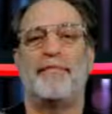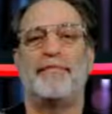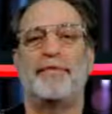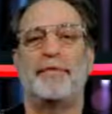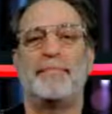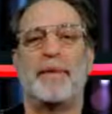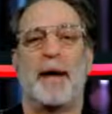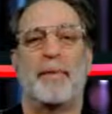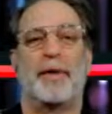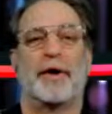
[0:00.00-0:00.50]

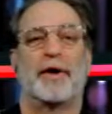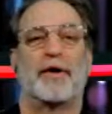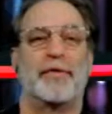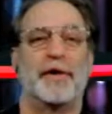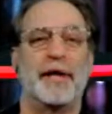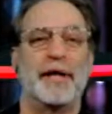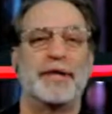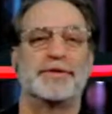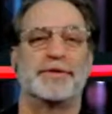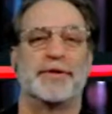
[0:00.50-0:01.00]
met with
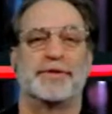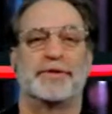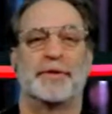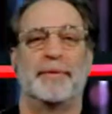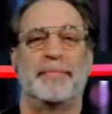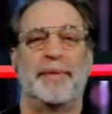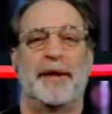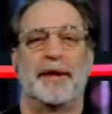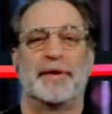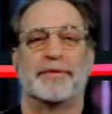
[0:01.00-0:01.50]
criticism
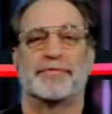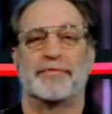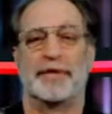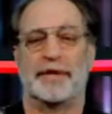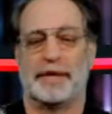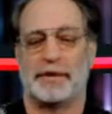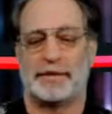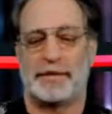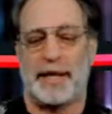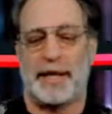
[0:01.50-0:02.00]
because real
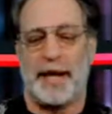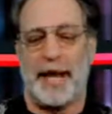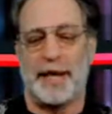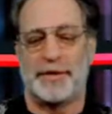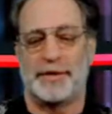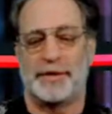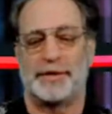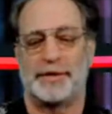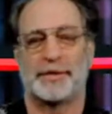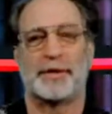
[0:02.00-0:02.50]
estate
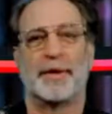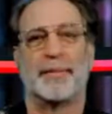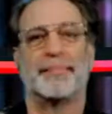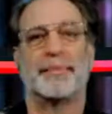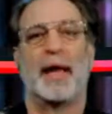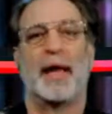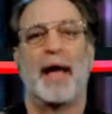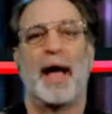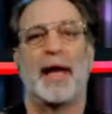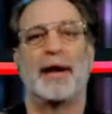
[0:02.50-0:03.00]
agents
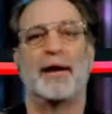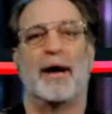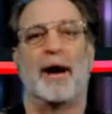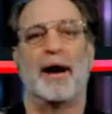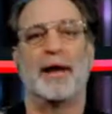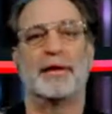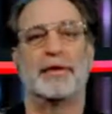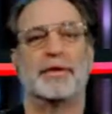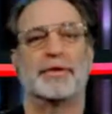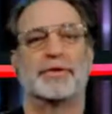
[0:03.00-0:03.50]
and
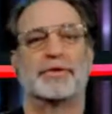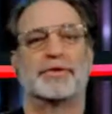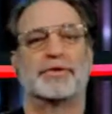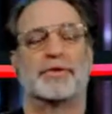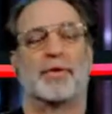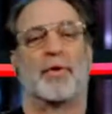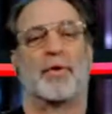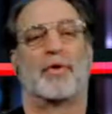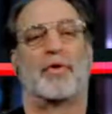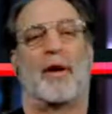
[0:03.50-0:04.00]
others,
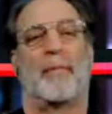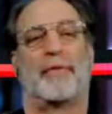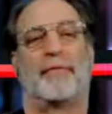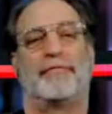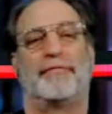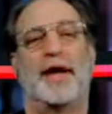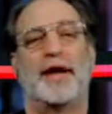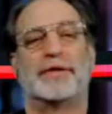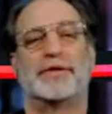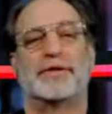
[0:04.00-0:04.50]
so-called
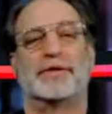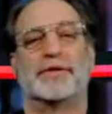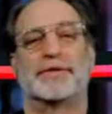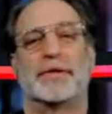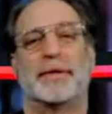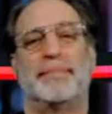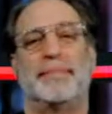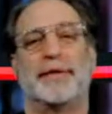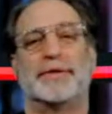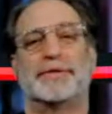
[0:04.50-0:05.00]
professionals in the
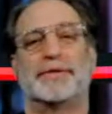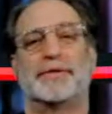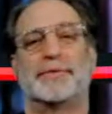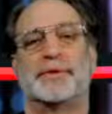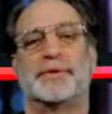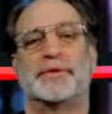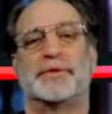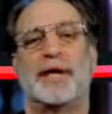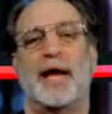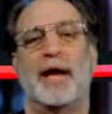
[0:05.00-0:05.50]
business, would
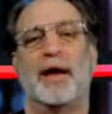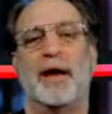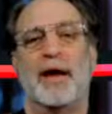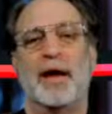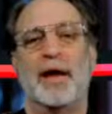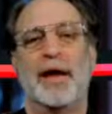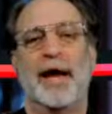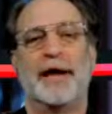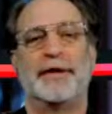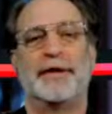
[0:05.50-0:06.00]
say,
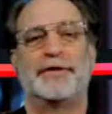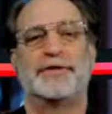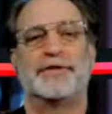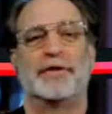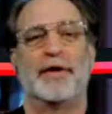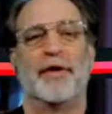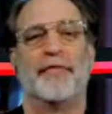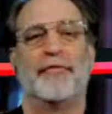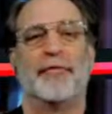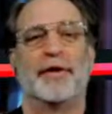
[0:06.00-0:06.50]
"It's
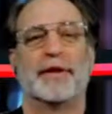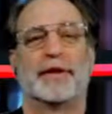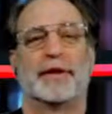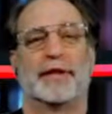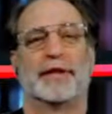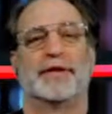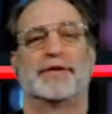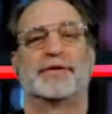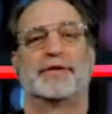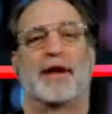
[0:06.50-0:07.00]
different
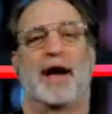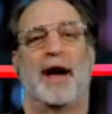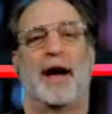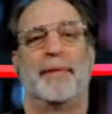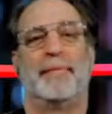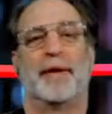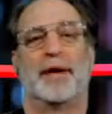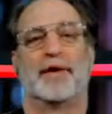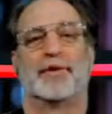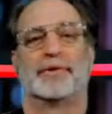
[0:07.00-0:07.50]
this time
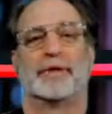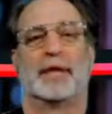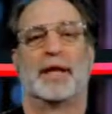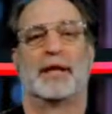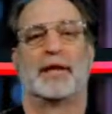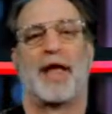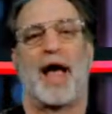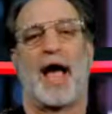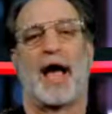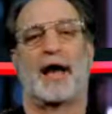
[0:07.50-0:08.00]
because of the
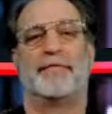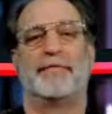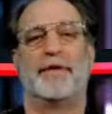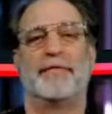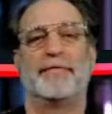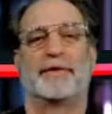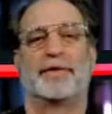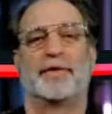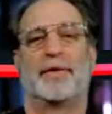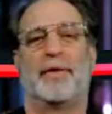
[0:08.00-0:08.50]
lack of
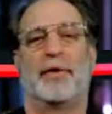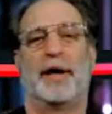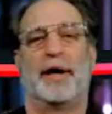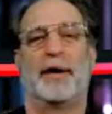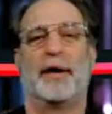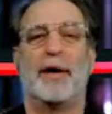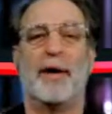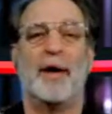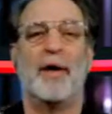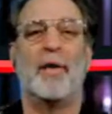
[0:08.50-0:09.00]
inventory."
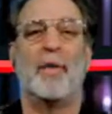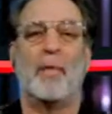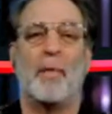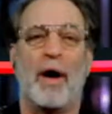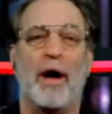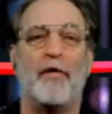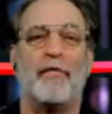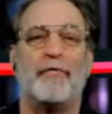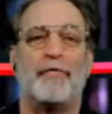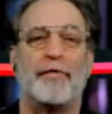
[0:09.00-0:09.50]

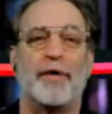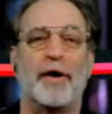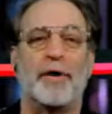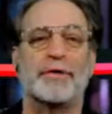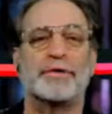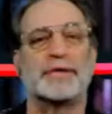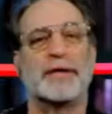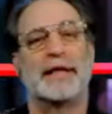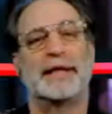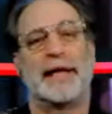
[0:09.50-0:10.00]
Well,
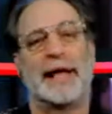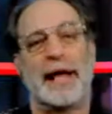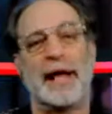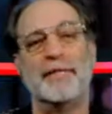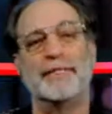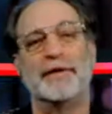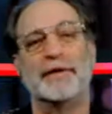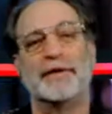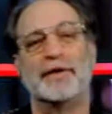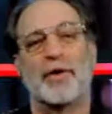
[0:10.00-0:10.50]
folks, the
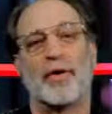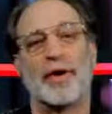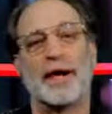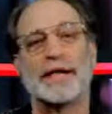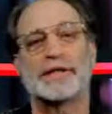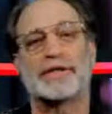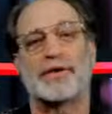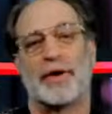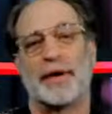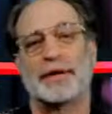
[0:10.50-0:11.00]
inventory is
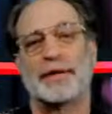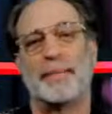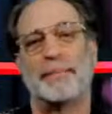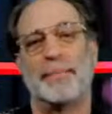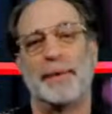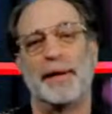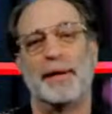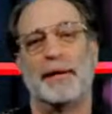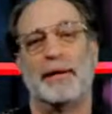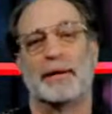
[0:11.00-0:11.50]
starting to
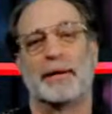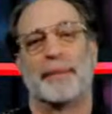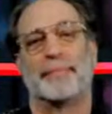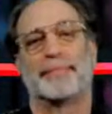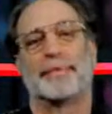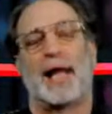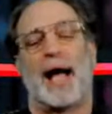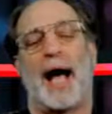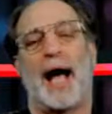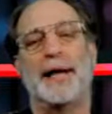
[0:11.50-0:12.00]
build.
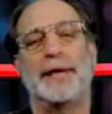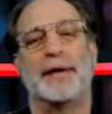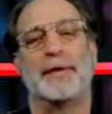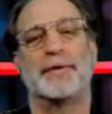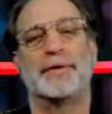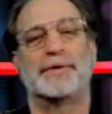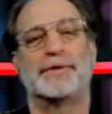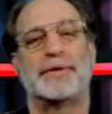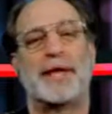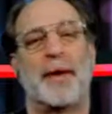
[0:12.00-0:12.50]
I
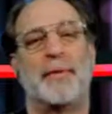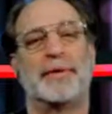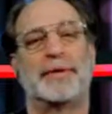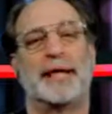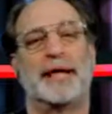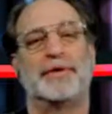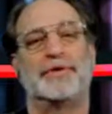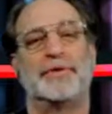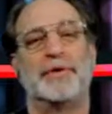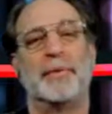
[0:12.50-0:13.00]
noticed that within a
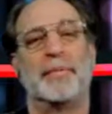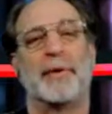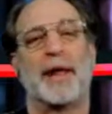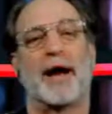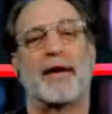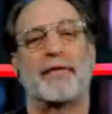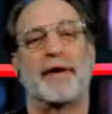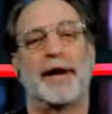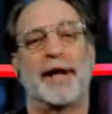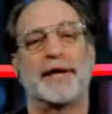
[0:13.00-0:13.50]
2-block
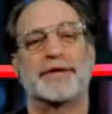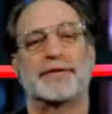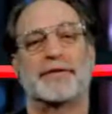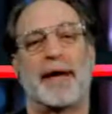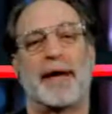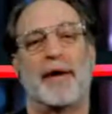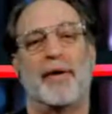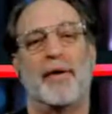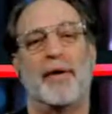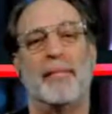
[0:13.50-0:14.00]
radius of my
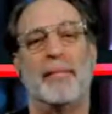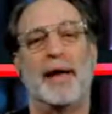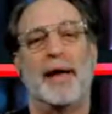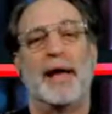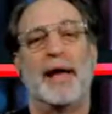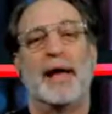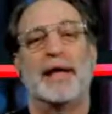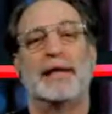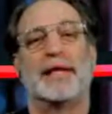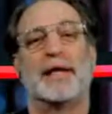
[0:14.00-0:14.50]
home,
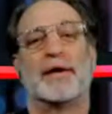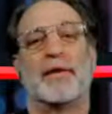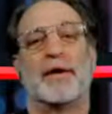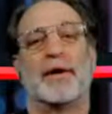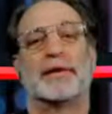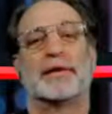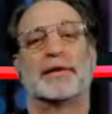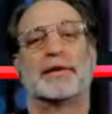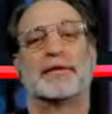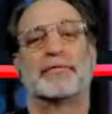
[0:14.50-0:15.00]
there are
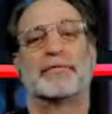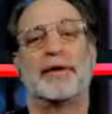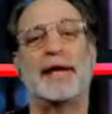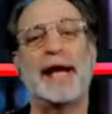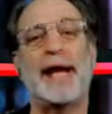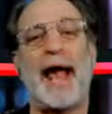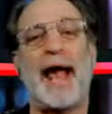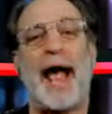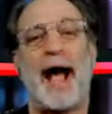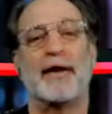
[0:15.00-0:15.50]
3
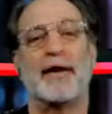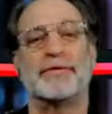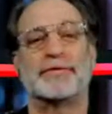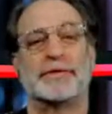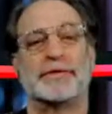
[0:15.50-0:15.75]
houses for